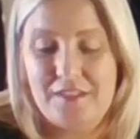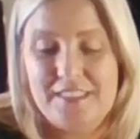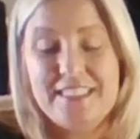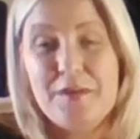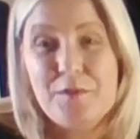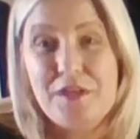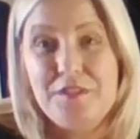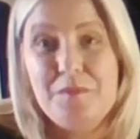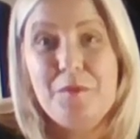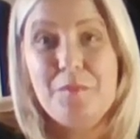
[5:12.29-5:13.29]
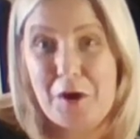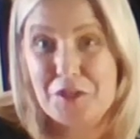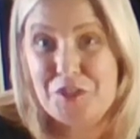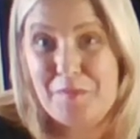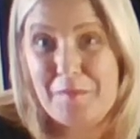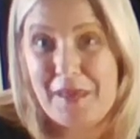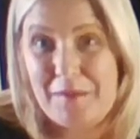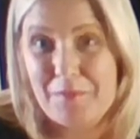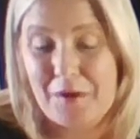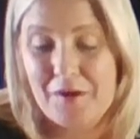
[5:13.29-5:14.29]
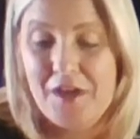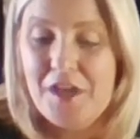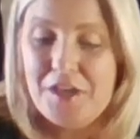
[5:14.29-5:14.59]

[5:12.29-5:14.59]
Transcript: It's like reusable parchment paper.